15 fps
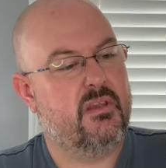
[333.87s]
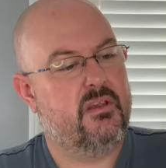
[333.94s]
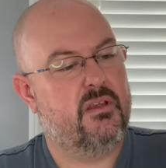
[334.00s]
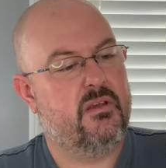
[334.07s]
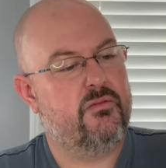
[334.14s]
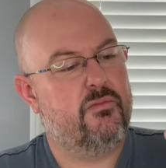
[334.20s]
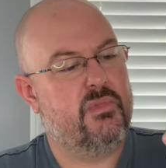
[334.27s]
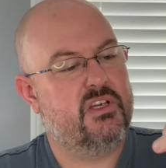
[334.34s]
Uh,
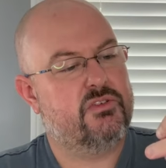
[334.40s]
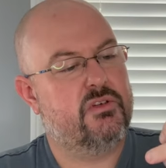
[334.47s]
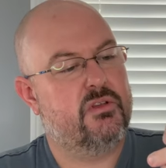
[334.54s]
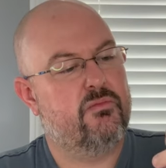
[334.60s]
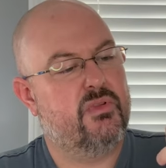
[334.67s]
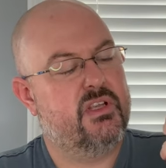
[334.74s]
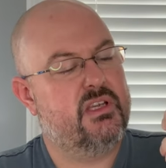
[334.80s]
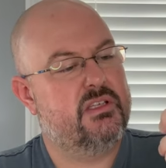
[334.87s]
we'll make sure the
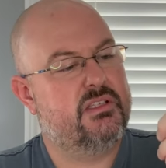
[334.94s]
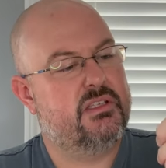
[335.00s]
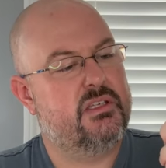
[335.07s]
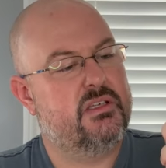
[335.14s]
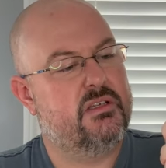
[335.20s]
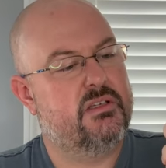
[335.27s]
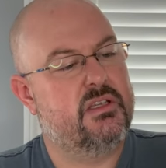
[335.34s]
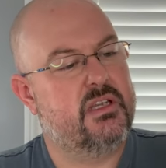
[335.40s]
blade's
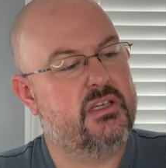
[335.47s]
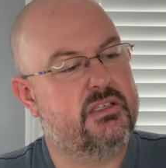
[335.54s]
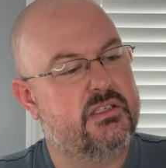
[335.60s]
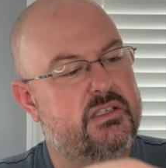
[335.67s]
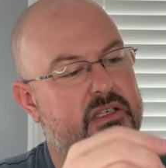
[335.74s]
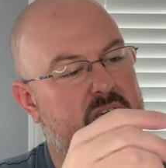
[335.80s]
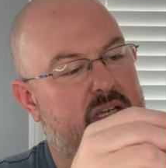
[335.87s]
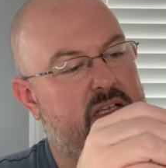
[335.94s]
seated nice and
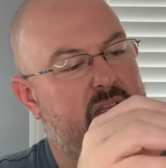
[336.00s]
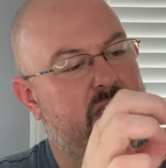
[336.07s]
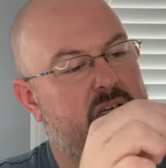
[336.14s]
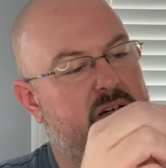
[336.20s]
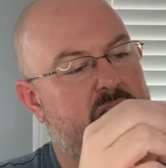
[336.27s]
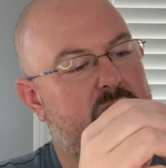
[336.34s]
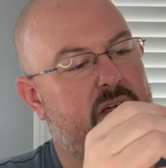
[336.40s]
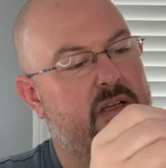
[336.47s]
tight in there.